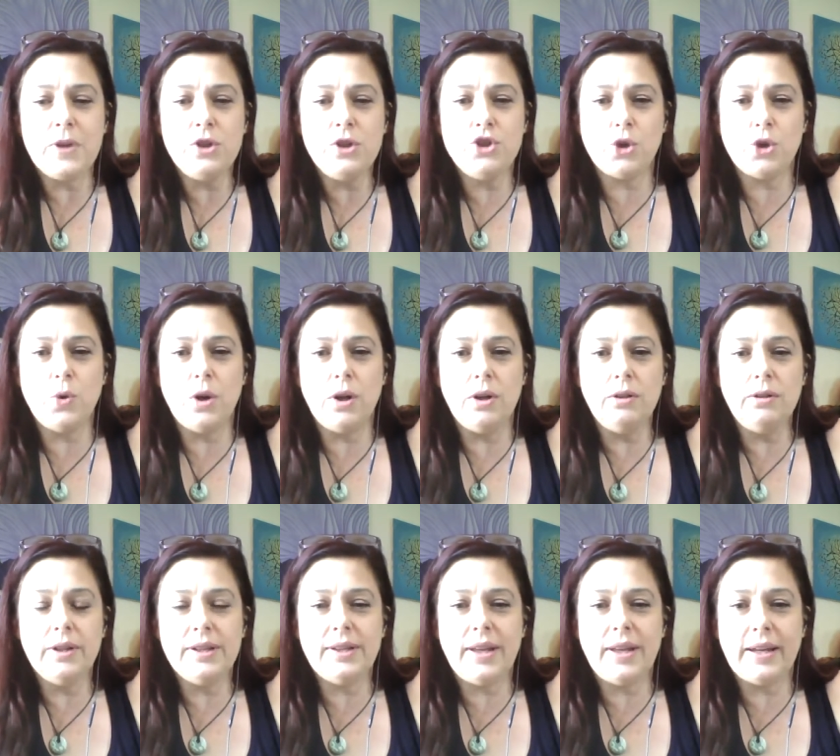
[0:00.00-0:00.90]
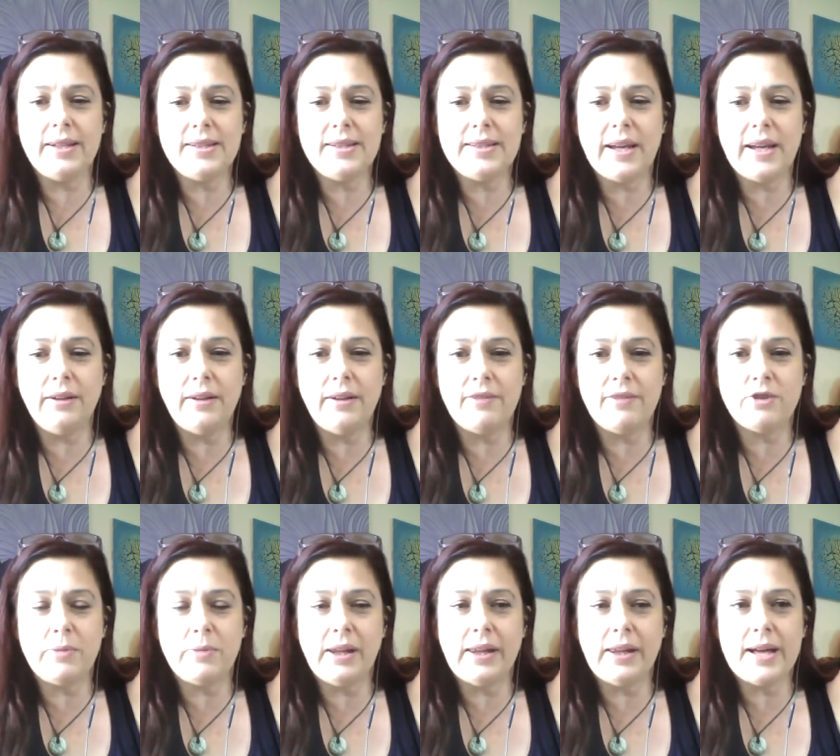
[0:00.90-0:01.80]
Joel Enlightened Self, after
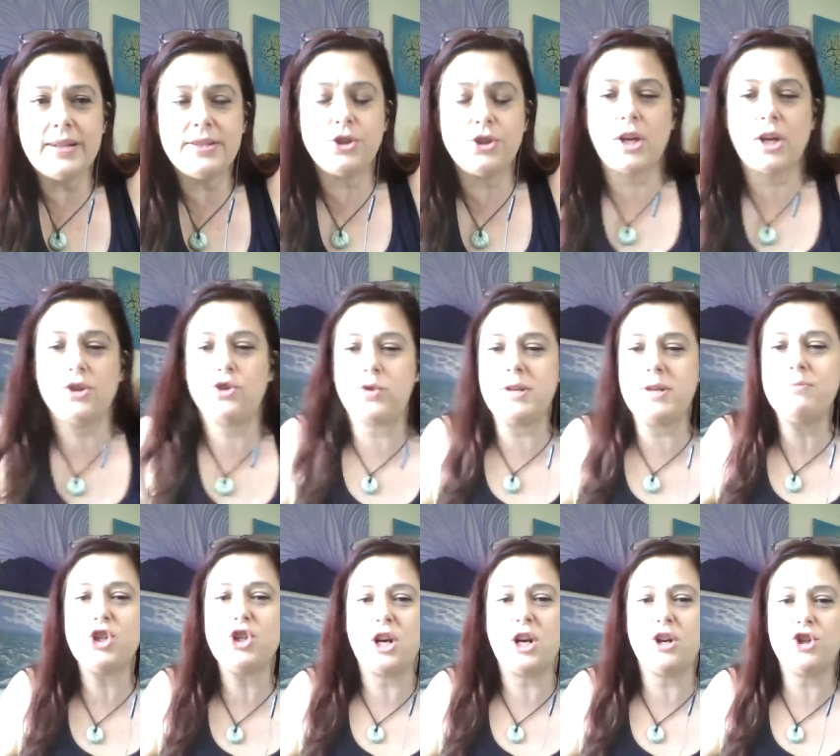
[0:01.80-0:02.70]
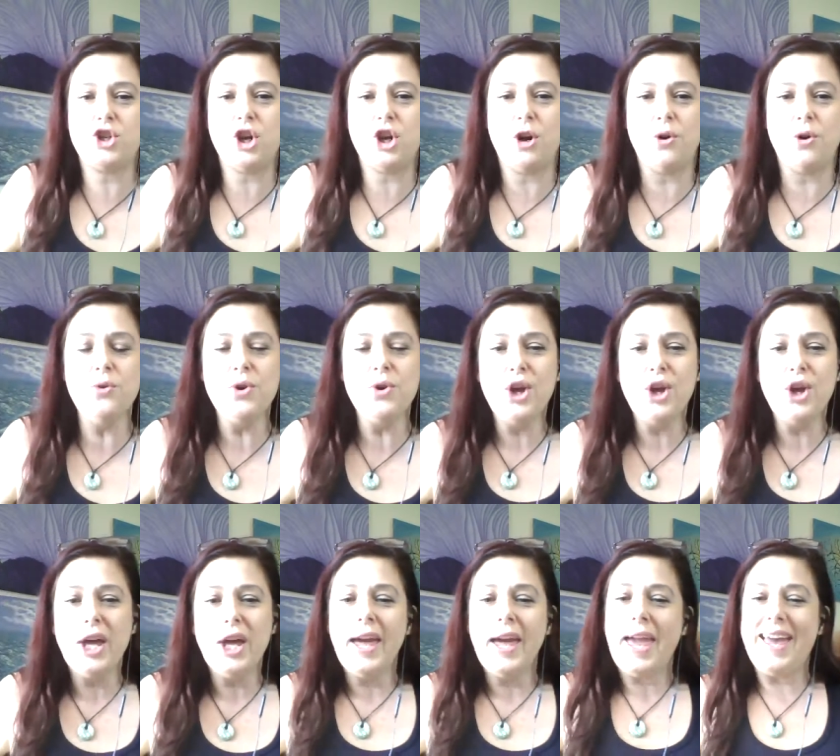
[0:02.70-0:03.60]
my last Dream Share show,
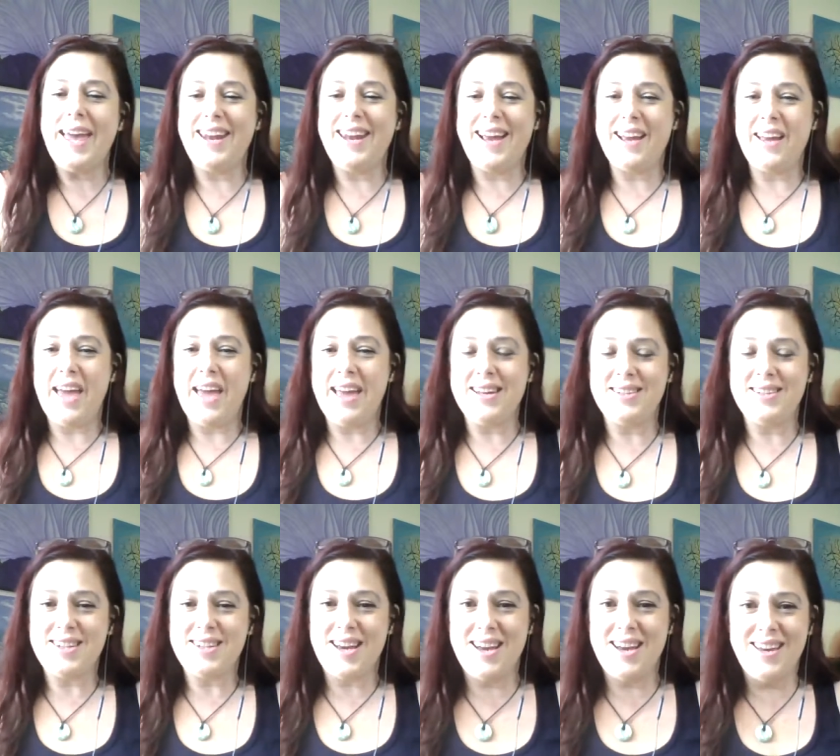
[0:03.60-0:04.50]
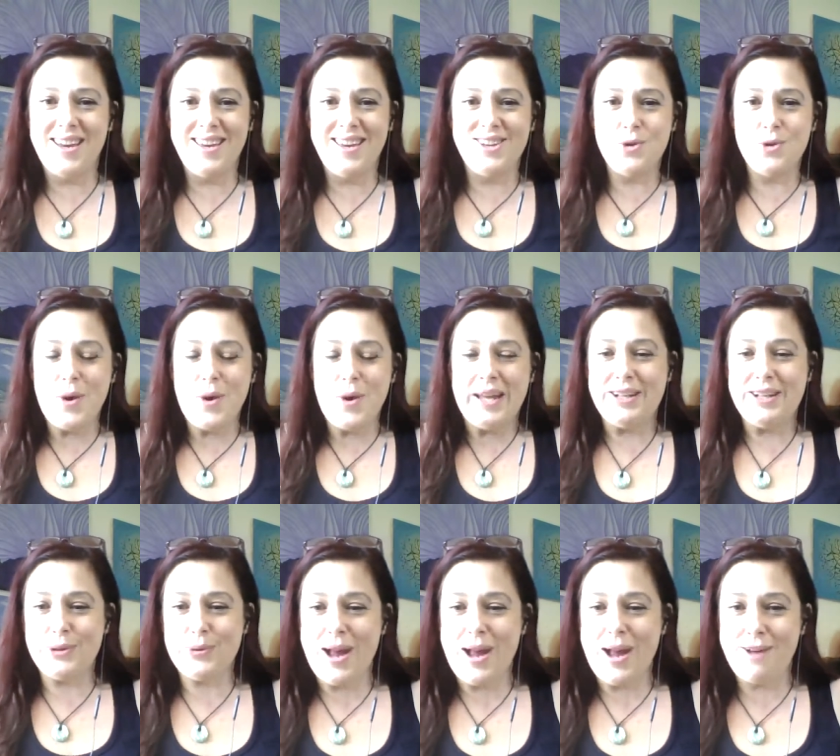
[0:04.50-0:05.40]
and you
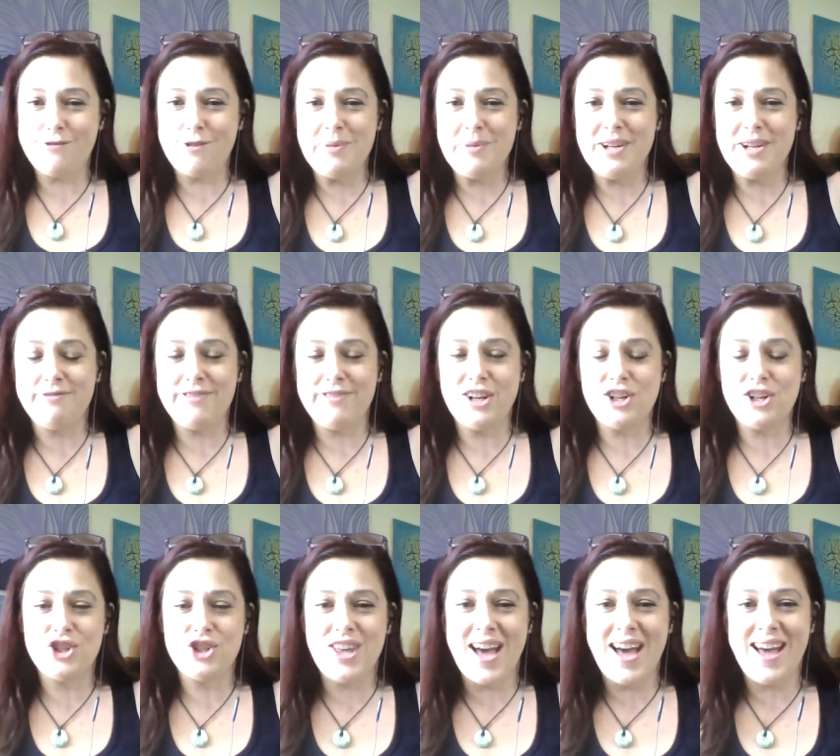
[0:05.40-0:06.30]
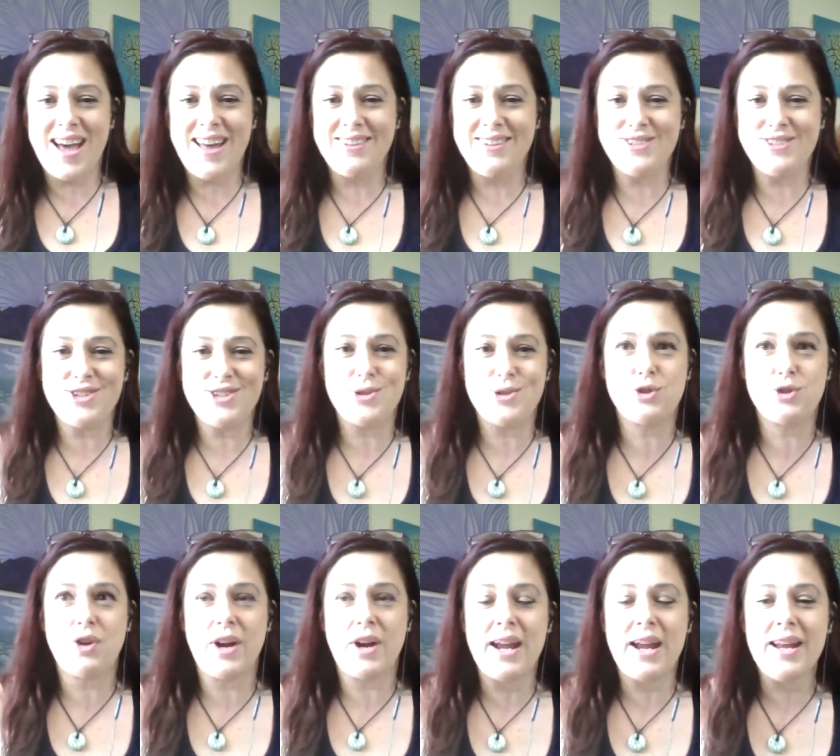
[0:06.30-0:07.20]
waited around for me to finish that, which
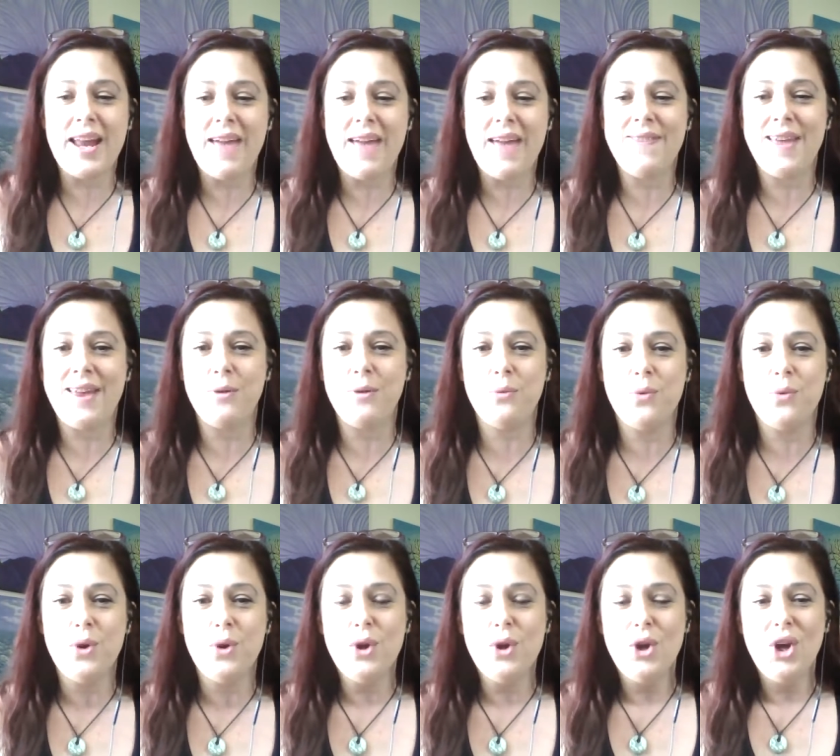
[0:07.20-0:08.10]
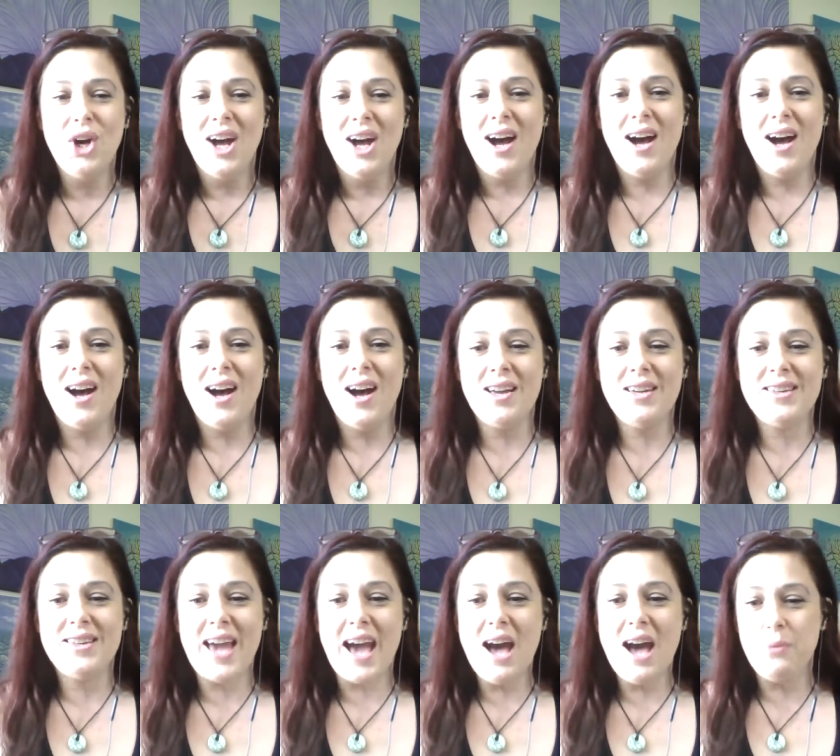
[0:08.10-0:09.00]
was great. And then
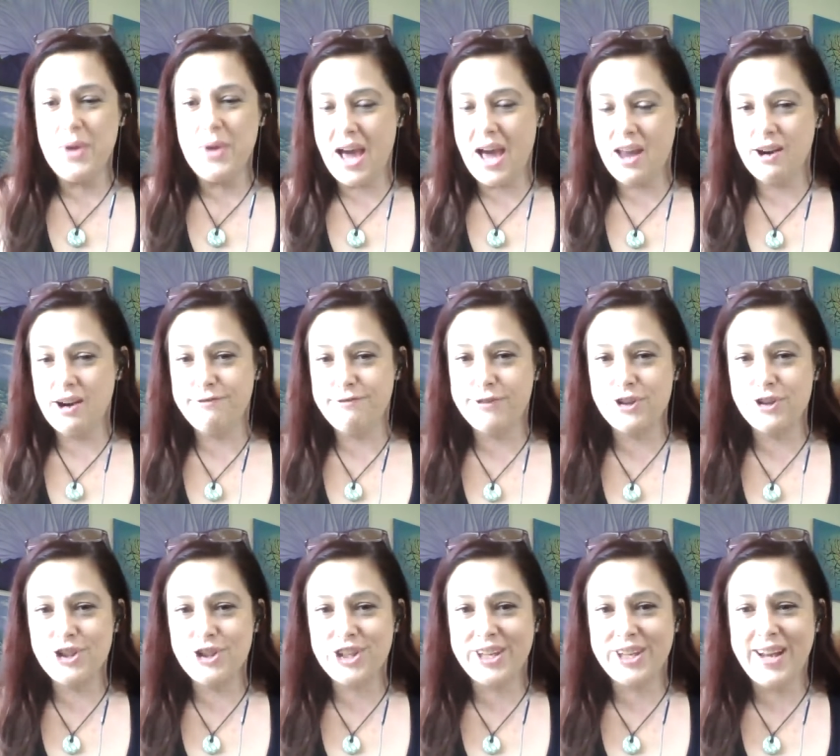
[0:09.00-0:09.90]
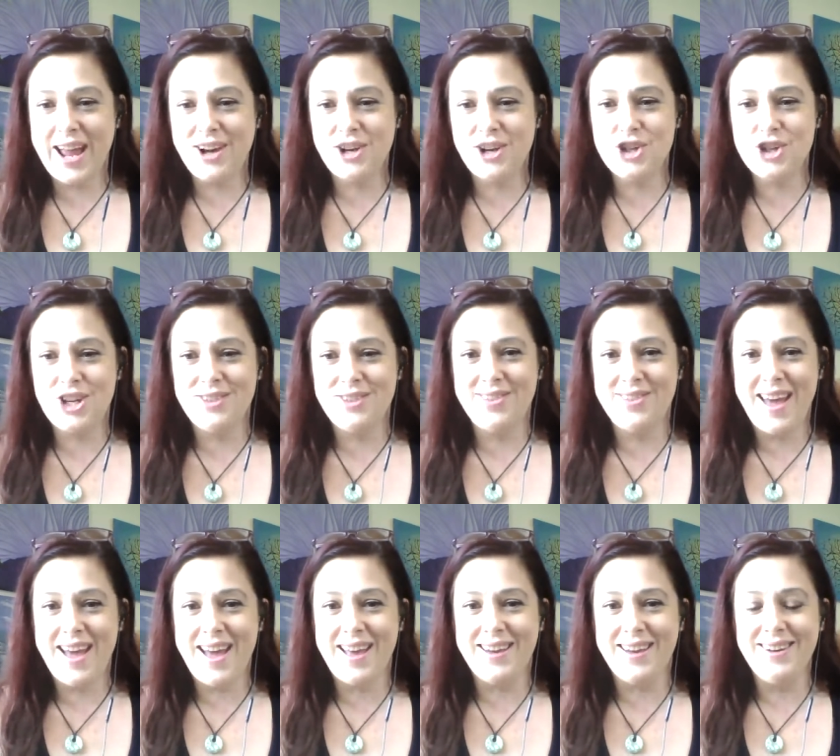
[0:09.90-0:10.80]
we had our first connection
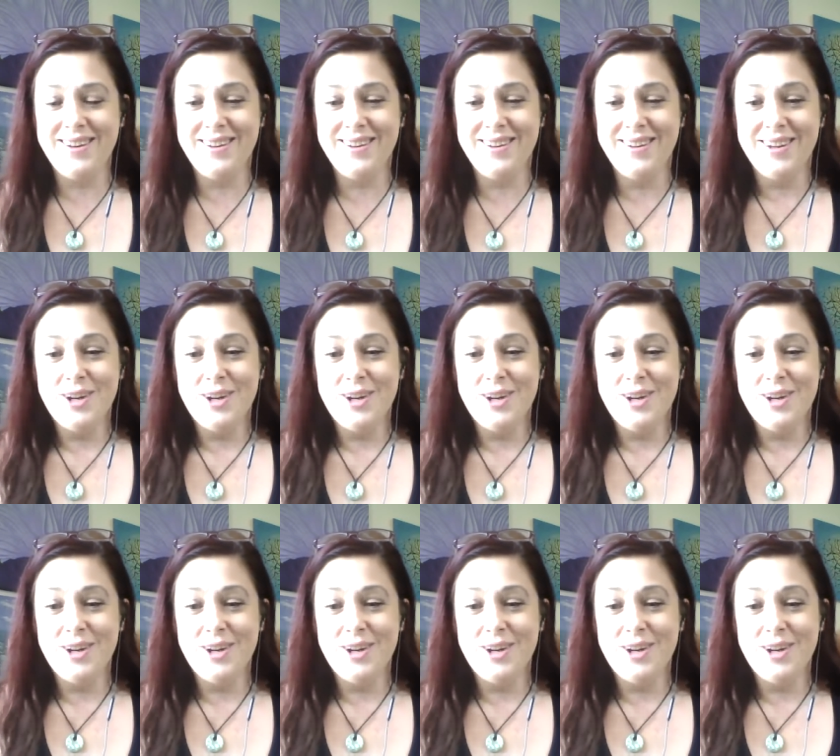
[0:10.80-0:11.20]
then,